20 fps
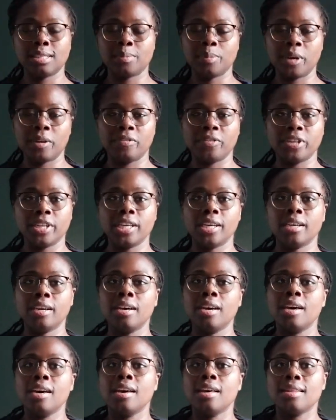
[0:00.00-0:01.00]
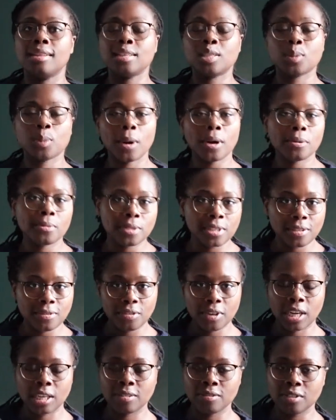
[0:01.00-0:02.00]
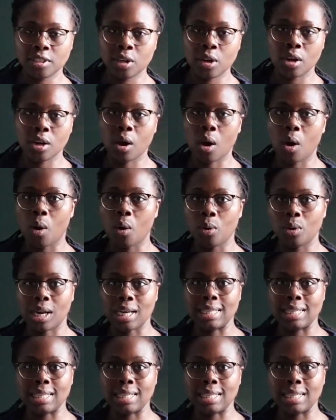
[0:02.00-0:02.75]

epiphany, the sweater was effectively on hold.